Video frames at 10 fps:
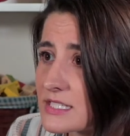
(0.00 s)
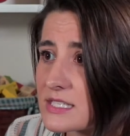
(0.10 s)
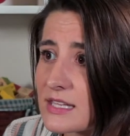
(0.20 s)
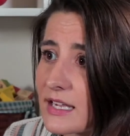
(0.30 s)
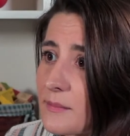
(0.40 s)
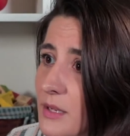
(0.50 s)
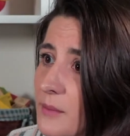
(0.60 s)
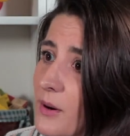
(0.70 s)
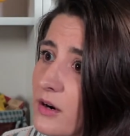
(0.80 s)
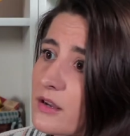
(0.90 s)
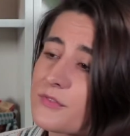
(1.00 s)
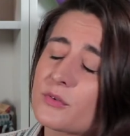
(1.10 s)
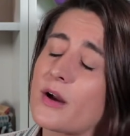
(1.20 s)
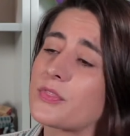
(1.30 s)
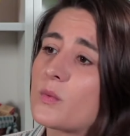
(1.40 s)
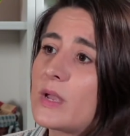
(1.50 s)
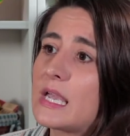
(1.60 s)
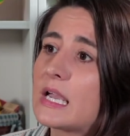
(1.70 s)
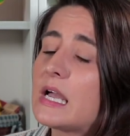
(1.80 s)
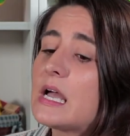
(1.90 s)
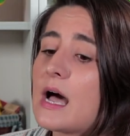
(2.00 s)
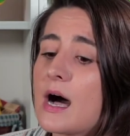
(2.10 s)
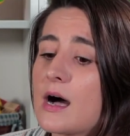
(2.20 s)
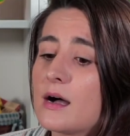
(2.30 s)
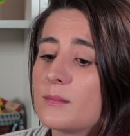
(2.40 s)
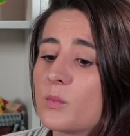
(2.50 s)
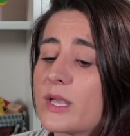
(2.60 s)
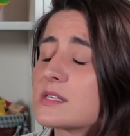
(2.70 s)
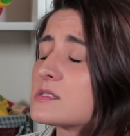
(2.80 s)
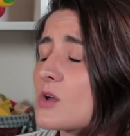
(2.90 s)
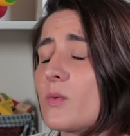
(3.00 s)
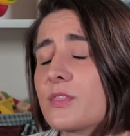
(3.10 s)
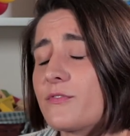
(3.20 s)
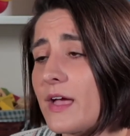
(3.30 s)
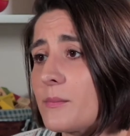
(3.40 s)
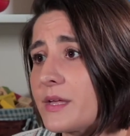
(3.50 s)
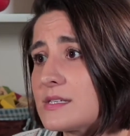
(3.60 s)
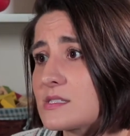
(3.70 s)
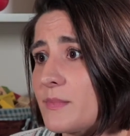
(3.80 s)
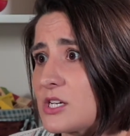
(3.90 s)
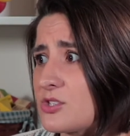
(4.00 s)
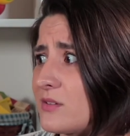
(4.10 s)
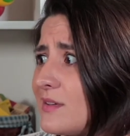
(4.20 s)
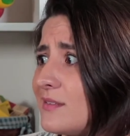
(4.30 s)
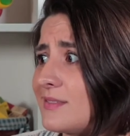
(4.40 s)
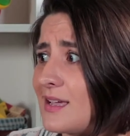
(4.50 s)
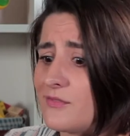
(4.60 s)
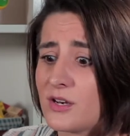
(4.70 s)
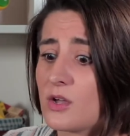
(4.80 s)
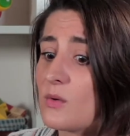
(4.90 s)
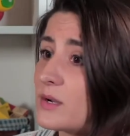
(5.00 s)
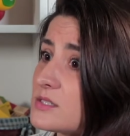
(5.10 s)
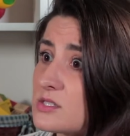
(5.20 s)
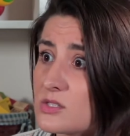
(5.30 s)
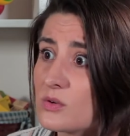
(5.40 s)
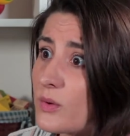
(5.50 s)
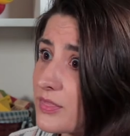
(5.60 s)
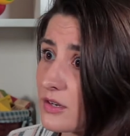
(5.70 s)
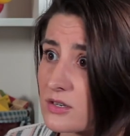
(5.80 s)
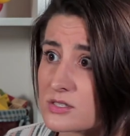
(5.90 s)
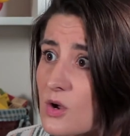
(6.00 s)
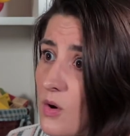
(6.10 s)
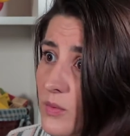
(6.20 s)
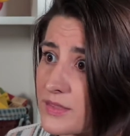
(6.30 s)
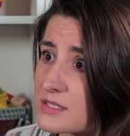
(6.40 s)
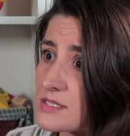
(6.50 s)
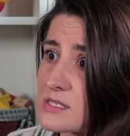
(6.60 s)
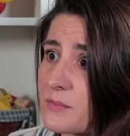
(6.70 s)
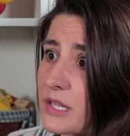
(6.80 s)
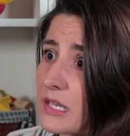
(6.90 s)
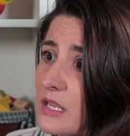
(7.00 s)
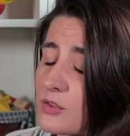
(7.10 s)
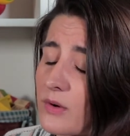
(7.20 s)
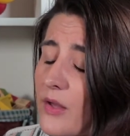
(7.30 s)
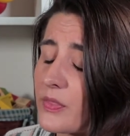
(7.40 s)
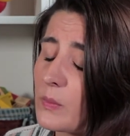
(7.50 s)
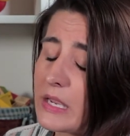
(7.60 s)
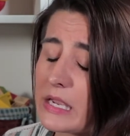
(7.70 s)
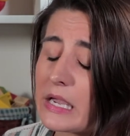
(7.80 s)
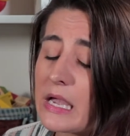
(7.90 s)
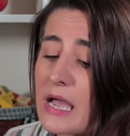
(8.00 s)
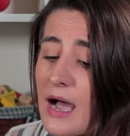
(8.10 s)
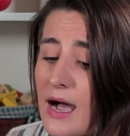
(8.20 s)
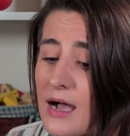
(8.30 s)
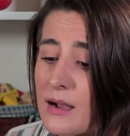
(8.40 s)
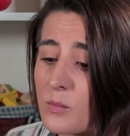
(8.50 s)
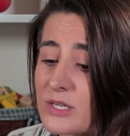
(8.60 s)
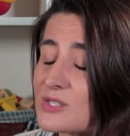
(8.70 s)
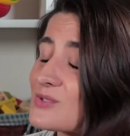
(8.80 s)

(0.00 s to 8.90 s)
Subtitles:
that they can be a part of throughout the week. We consult with families to make sure that they even know what to do with their adult with a disability throughout the week. We do